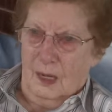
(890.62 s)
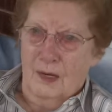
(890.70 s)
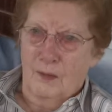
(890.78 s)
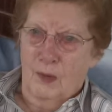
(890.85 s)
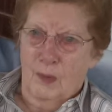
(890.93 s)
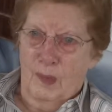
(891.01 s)

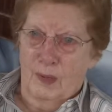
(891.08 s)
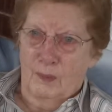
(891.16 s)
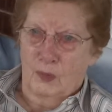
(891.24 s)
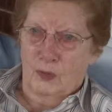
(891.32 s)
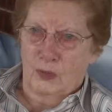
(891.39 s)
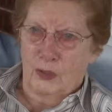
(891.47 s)
I
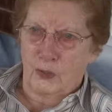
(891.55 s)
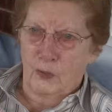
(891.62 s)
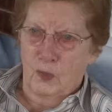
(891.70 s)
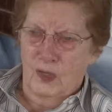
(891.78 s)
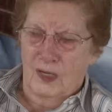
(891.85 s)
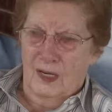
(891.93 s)
remember
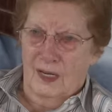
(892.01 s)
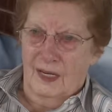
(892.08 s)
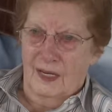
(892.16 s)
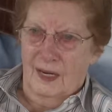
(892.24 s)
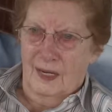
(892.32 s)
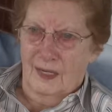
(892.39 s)
you wouldn't
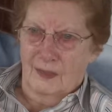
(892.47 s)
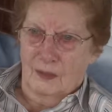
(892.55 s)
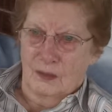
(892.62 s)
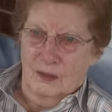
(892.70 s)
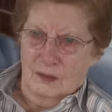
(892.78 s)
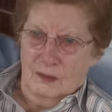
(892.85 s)
lay
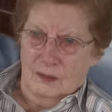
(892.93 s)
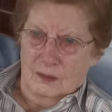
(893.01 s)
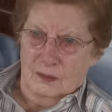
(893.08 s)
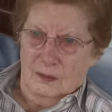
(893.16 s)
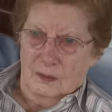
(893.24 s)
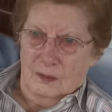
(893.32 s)
down,
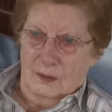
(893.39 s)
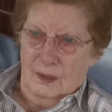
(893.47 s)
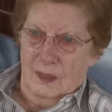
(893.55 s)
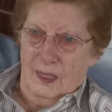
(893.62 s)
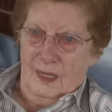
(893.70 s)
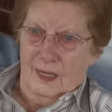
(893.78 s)

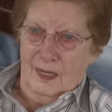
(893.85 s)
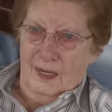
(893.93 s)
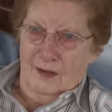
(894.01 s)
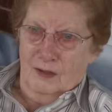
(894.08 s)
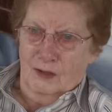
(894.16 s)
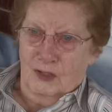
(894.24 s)
and Dad
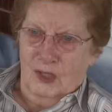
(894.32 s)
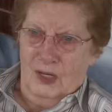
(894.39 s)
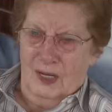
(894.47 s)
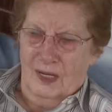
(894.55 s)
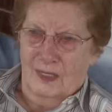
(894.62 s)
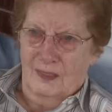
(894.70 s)

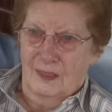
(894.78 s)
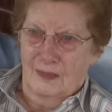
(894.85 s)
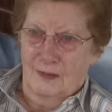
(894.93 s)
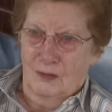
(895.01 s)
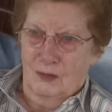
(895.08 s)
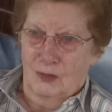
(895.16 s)
had
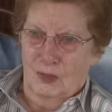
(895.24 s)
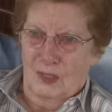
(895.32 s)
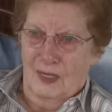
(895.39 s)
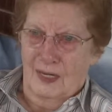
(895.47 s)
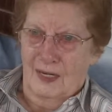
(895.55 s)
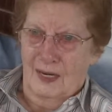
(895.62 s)
to
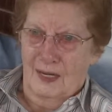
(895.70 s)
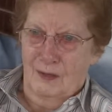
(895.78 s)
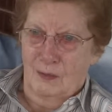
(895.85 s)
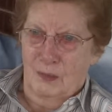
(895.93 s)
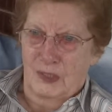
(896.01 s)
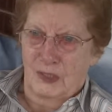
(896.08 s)
lay
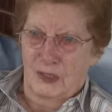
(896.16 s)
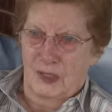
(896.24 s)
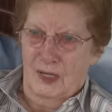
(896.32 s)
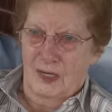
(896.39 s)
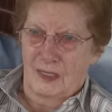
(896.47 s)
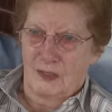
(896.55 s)
down
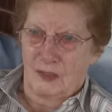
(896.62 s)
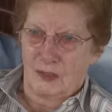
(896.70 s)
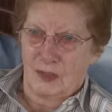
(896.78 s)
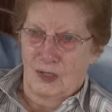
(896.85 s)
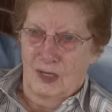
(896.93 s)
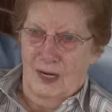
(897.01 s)
beside
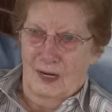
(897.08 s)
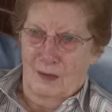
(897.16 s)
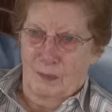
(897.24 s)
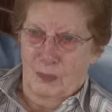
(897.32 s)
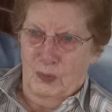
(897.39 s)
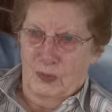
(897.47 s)
you and
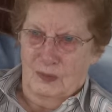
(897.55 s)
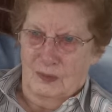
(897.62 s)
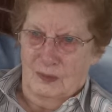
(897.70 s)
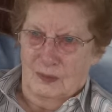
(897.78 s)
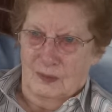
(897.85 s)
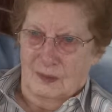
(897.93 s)
nap
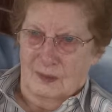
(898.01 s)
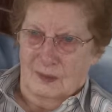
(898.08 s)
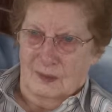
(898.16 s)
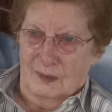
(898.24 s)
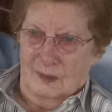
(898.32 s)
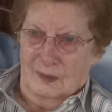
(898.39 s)

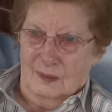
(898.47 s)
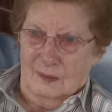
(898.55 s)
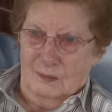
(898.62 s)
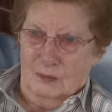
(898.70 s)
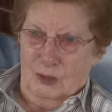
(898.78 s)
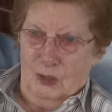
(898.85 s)

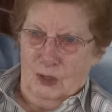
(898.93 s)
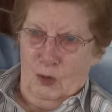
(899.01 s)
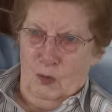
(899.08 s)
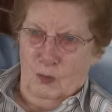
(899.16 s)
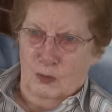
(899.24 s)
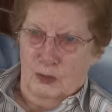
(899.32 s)

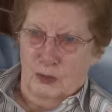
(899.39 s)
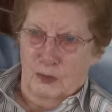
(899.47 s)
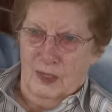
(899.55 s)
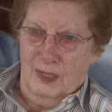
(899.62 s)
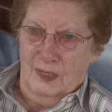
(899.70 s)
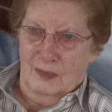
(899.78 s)
and hold
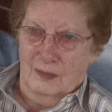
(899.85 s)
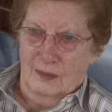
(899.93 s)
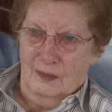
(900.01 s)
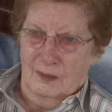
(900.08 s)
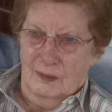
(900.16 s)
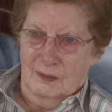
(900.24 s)
you
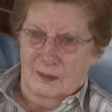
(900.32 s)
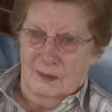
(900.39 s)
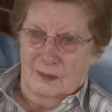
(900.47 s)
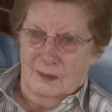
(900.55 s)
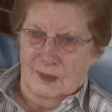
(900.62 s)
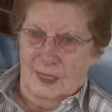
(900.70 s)
down
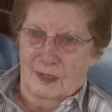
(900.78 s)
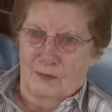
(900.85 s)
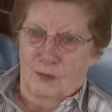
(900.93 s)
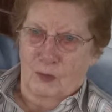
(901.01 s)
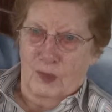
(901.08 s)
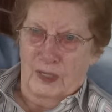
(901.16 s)

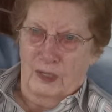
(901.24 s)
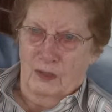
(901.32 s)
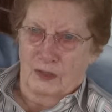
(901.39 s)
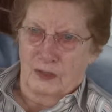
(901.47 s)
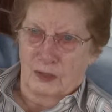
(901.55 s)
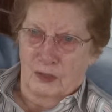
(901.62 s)
after we
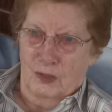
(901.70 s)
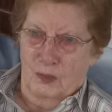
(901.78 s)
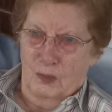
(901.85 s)
got you